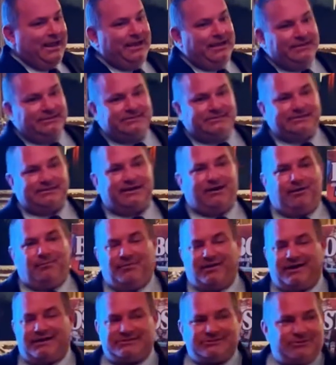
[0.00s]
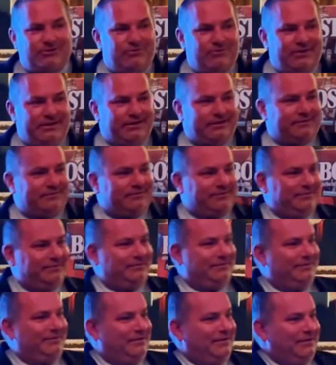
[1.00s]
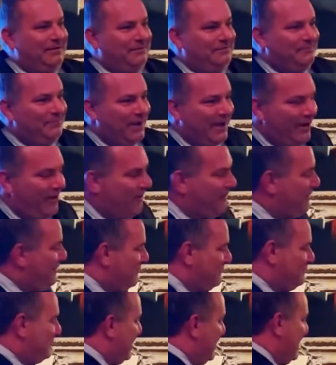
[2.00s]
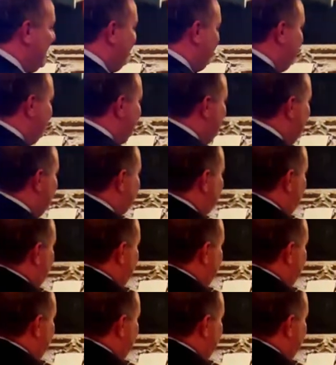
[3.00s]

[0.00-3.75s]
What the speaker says: is a Bostonian by every measure. I